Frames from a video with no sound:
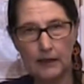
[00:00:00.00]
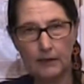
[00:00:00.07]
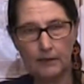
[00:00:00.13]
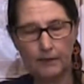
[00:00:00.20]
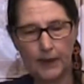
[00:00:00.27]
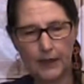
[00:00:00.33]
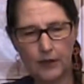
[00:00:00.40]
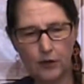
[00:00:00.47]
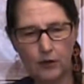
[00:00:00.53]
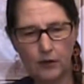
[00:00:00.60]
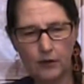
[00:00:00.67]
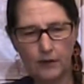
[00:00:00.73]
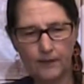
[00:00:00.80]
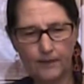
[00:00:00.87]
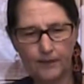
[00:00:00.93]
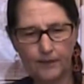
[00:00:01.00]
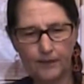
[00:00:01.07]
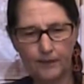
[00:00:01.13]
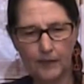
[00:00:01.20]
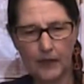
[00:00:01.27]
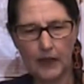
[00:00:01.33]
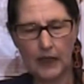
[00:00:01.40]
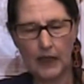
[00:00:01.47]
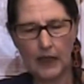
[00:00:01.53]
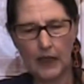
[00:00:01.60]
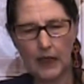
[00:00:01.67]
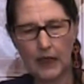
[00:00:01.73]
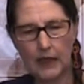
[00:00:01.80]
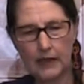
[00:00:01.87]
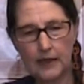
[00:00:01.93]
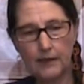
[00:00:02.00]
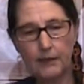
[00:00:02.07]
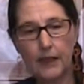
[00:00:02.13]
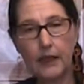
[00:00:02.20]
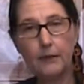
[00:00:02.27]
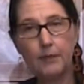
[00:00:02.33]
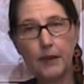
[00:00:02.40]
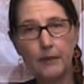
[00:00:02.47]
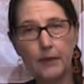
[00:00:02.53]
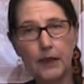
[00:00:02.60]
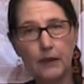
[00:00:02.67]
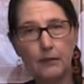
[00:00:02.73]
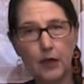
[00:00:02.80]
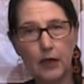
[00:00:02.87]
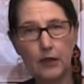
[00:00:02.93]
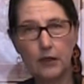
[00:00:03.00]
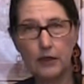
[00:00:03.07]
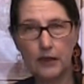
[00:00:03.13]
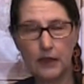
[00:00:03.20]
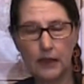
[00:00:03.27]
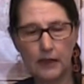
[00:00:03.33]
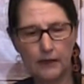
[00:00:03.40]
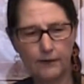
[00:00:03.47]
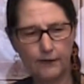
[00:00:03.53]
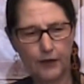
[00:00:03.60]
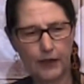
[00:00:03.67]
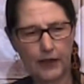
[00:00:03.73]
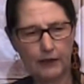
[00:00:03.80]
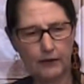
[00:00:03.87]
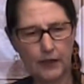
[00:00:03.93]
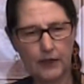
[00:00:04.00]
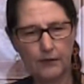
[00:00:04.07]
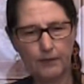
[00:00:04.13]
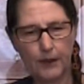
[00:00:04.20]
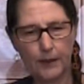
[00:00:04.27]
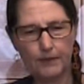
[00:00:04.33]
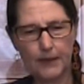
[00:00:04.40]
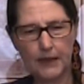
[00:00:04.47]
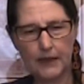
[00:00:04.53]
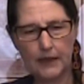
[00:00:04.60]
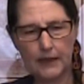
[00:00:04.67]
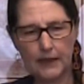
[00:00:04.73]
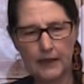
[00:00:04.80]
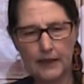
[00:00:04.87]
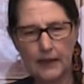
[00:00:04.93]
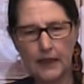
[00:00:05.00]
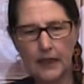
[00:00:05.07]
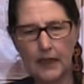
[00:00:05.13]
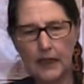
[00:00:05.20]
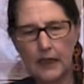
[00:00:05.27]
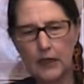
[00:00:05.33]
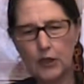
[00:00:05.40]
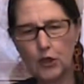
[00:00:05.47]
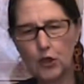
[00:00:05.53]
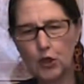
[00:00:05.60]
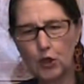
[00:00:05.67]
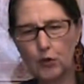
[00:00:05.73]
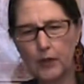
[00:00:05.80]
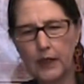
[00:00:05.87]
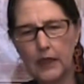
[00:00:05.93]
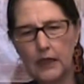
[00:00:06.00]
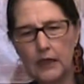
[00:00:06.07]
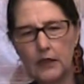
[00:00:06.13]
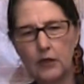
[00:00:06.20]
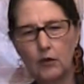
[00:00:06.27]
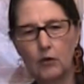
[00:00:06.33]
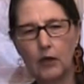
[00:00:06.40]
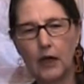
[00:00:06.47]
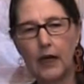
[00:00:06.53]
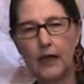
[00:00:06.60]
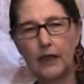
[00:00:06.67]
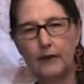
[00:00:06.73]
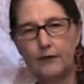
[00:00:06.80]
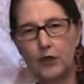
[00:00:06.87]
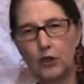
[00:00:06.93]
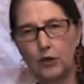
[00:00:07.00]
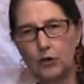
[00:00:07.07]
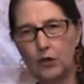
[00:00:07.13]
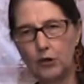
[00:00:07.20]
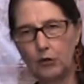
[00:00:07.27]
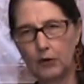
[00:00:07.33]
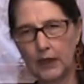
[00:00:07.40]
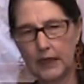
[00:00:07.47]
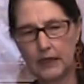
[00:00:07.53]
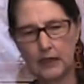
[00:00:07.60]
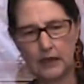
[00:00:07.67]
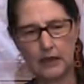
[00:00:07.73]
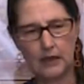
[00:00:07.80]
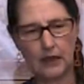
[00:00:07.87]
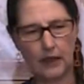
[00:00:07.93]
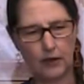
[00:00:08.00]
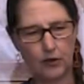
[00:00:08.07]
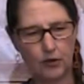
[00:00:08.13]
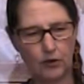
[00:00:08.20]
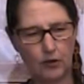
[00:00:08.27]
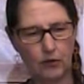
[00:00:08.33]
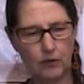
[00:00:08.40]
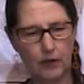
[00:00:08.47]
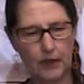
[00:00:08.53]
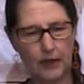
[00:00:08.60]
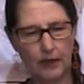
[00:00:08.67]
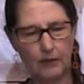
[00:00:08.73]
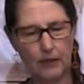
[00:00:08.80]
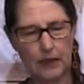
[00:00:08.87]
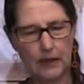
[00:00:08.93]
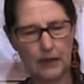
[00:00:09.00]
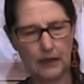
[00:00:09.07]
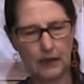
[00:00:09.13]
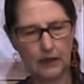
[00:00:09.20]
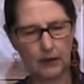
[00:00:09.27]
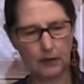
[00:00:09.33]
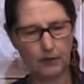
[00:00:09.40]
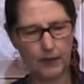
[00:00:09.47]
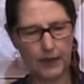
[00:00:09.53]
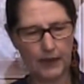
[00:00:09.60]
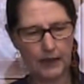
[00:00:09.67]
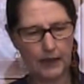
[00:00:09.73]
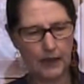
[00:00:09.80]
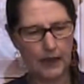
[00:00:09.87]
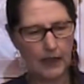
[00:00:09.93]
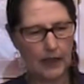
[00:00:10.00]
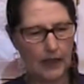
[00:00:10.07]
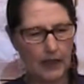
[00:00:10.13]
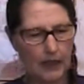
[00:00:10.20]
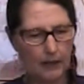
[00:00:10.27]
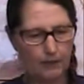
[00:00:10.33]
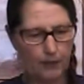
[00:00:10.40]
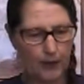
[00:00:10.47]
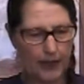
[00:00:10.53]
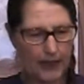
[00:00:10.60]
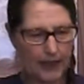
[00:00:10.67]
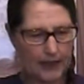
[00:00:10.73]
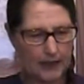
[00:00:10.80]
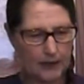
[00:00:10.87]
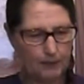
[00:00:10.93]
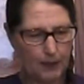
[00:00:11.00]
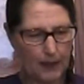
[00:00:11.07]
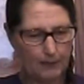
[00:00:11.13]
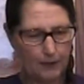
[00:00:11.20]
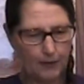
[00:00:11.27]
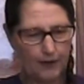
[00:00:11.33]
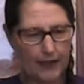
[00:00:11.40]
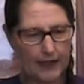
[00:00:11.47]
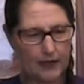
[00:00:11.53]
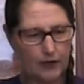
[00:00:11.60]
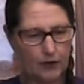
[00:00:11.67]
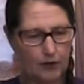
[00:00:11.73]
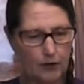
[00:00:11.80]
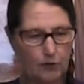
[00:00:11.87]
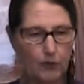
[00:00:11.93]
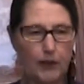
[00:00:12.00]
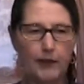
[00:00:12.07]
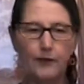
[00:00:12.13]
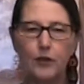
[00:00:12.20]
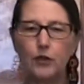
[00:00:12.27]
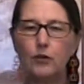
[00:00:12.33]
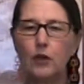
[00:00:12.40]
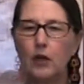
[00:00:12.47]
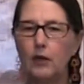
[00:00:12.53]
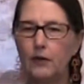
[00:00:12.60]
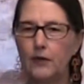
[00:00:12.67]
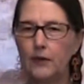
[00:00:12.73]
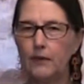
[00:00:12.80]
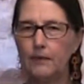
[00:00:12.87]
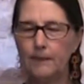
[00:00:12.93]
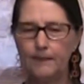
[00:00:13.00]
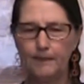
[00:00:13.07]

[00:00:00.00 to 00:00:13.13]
pencil, some kind of permanent markers, again for decorative purposes, strings, or I love to use shoelaces, and I'll show you what that means in a little bit, brads, paper fasteners, whatever you call them,